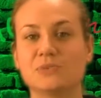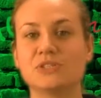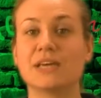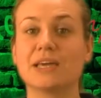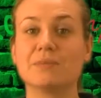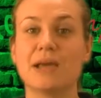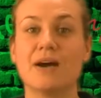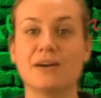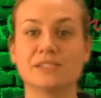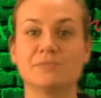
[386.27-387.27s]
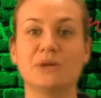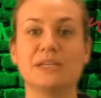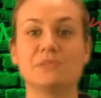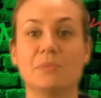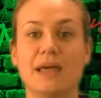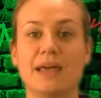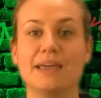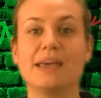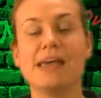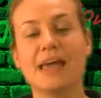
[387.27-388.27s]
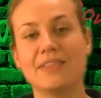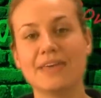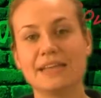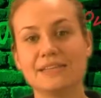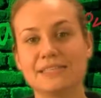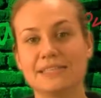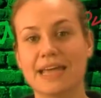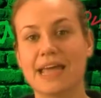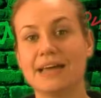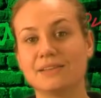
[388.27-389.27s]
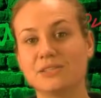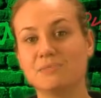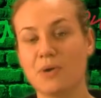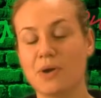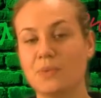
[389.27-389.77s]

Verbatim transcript: which they're going to be asked to put into play at the end of today and tomorrow,